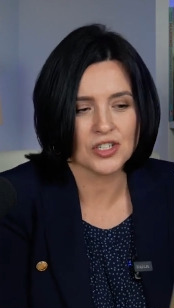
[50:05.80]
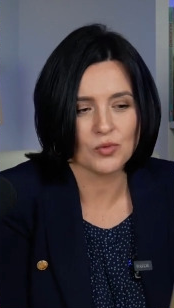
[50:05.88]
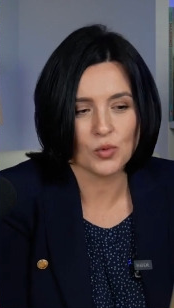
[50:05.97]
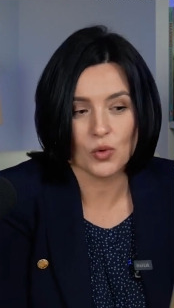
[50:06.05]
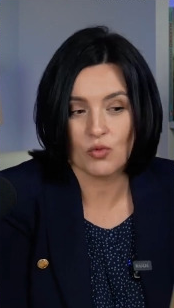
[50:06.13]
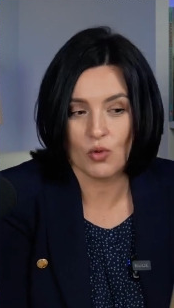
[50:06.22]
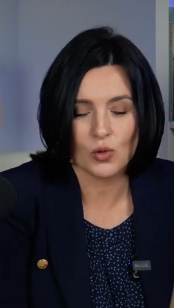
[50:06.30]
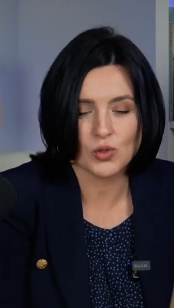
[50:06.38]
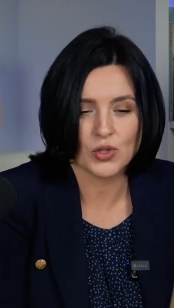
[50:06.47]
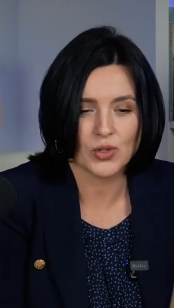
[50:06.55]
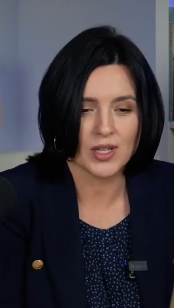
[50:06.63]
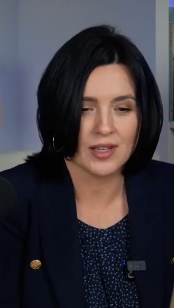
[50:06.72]
Legion? What role
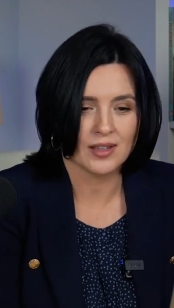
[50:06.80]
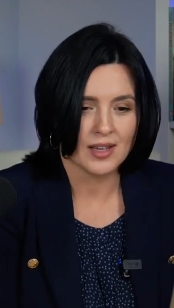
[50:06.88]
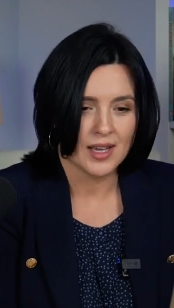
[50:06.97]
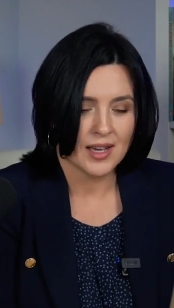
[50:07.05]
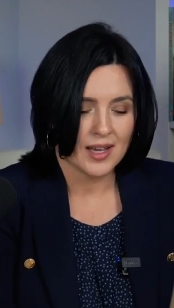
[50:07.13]
do they